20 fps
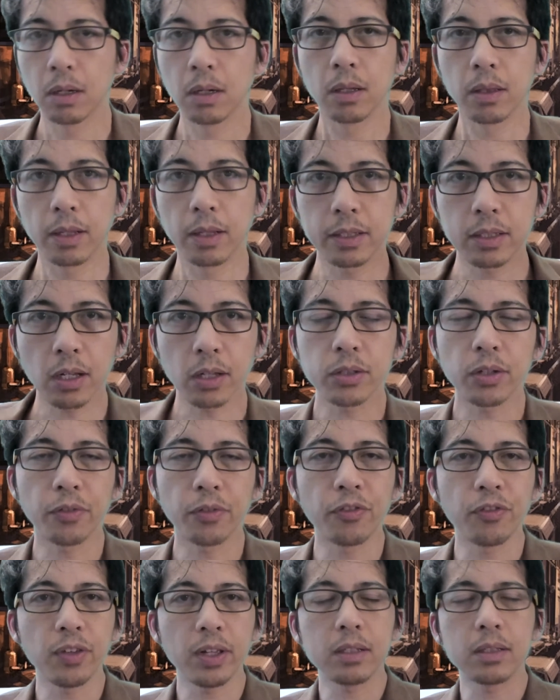This also
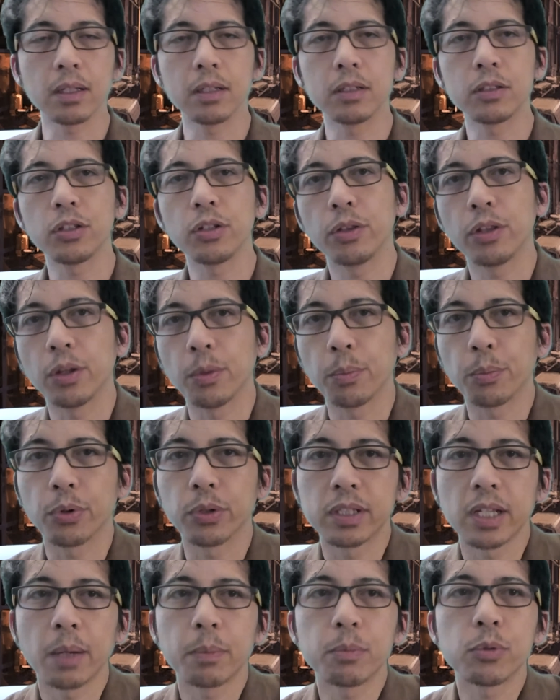feeds into the
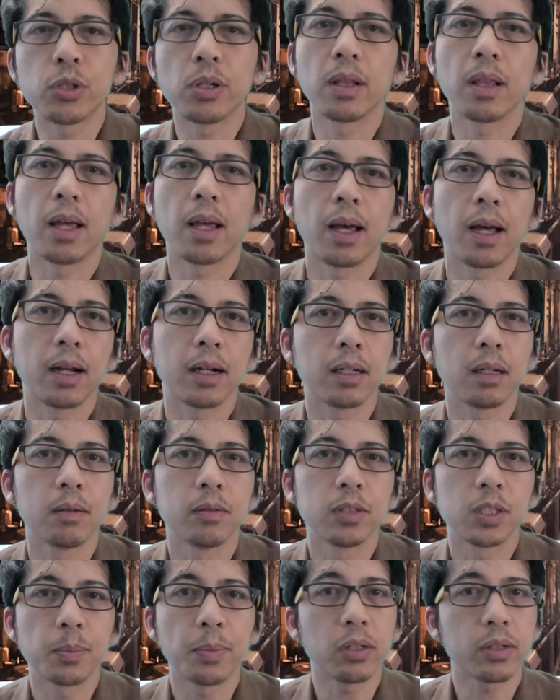perception that
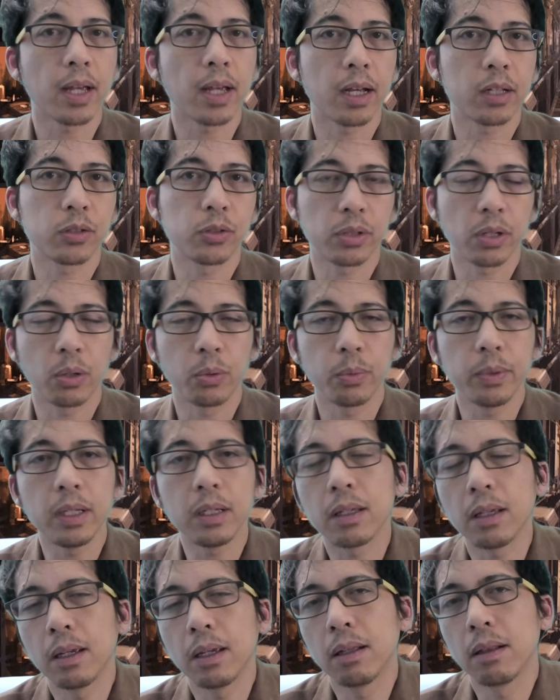spellcasters are
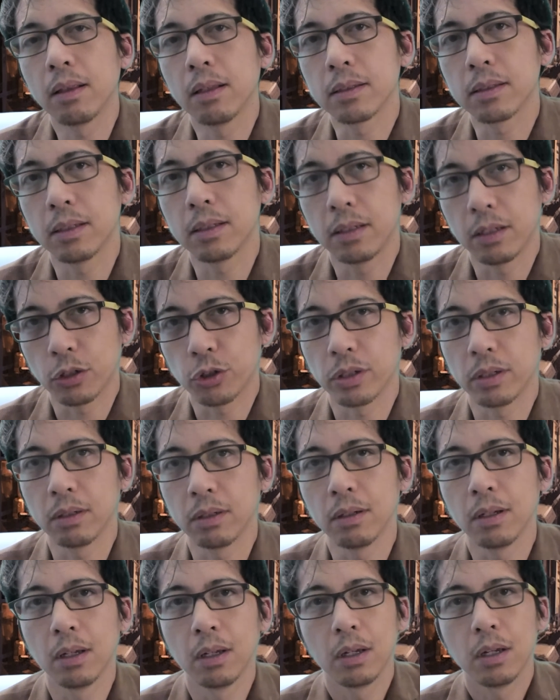weak in this
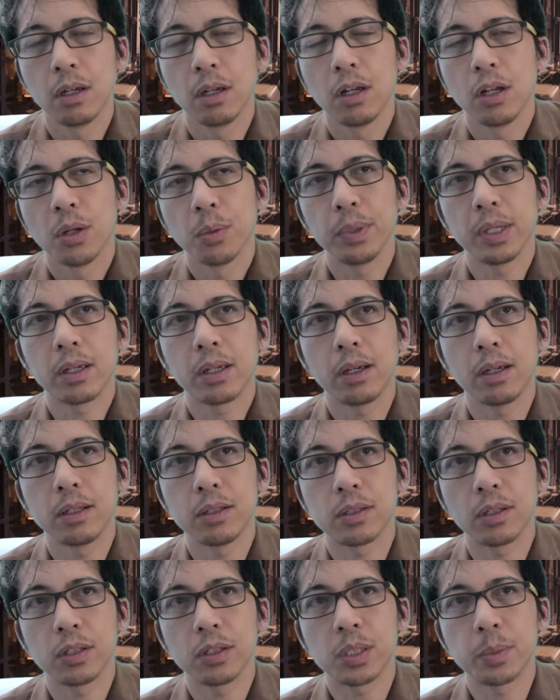edition,
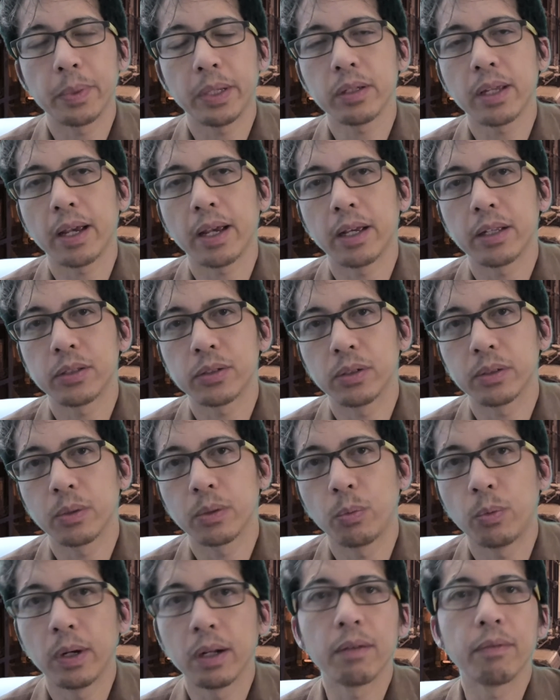because spellcasters,
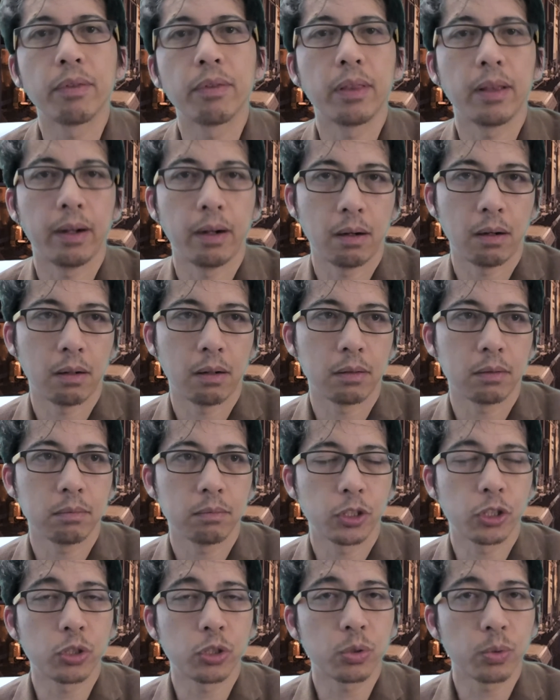one of their
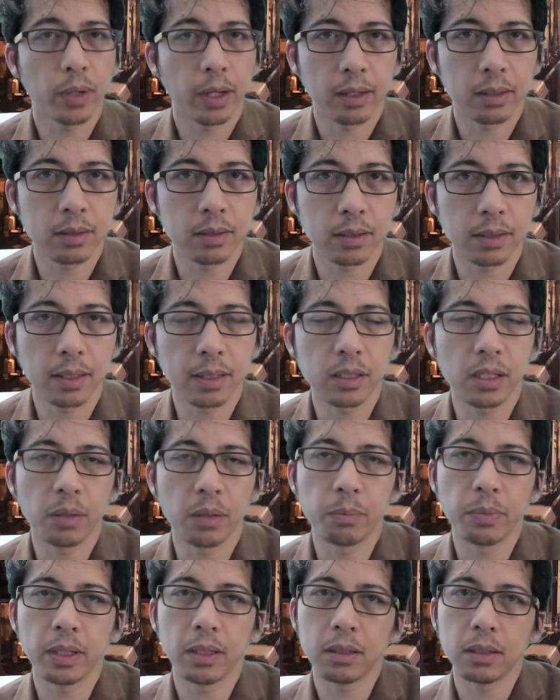strengths is the
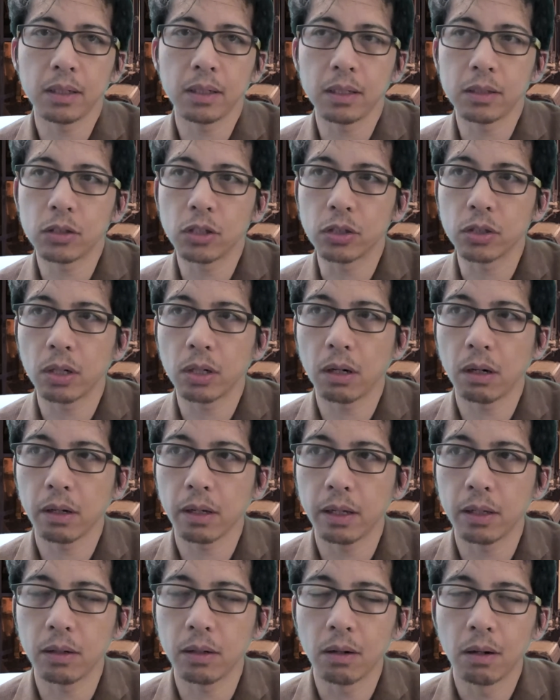ability to
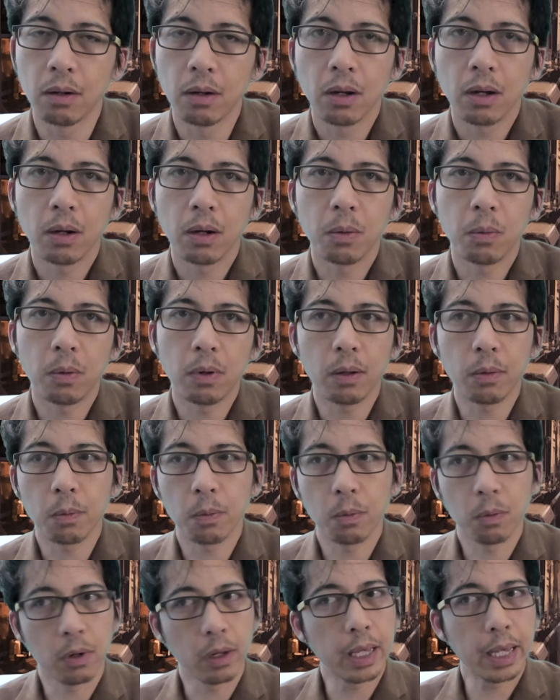target
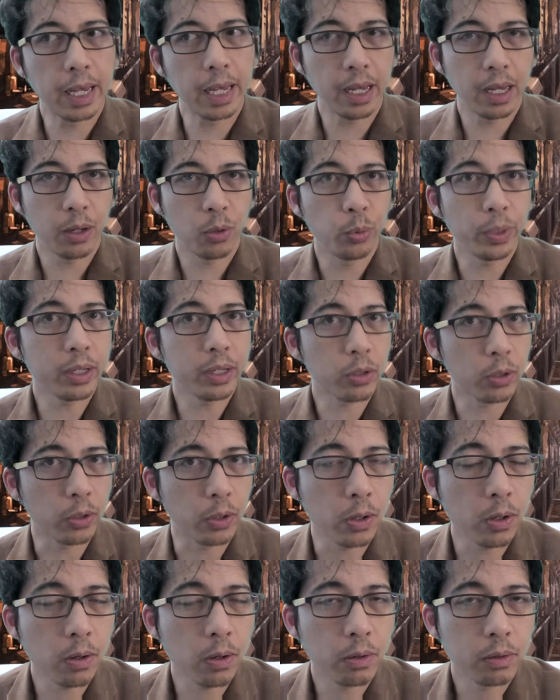a
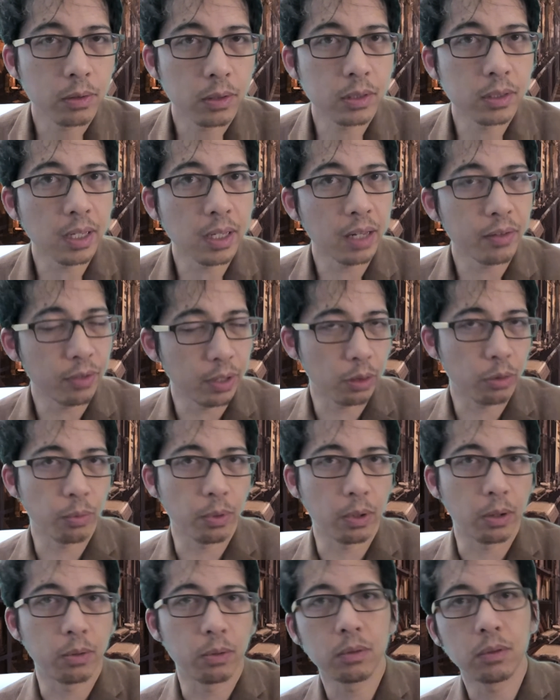weaker saving
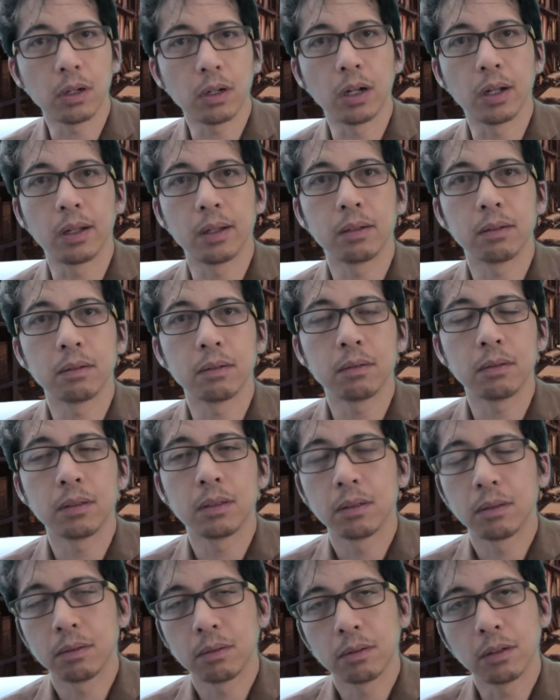throw on
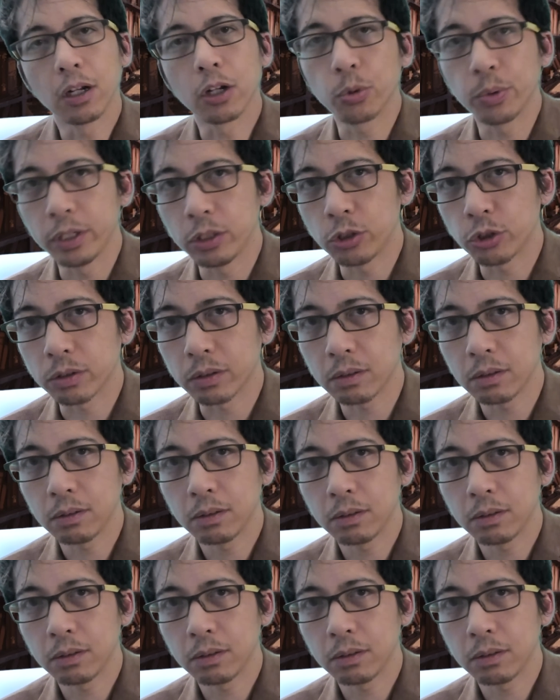a creature,